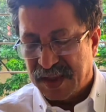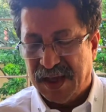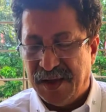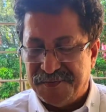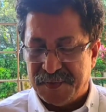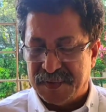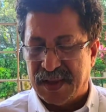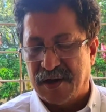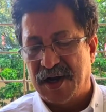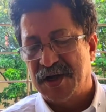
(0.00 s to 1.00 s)
if
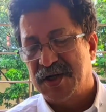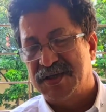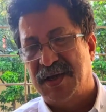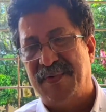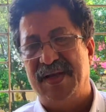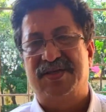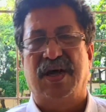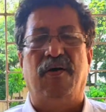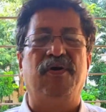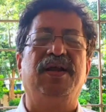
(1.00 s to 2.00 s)
the organizations are very
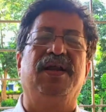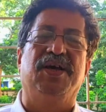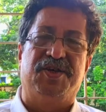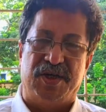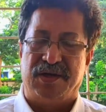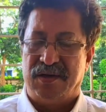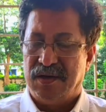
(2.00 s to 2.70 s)
sound in nature,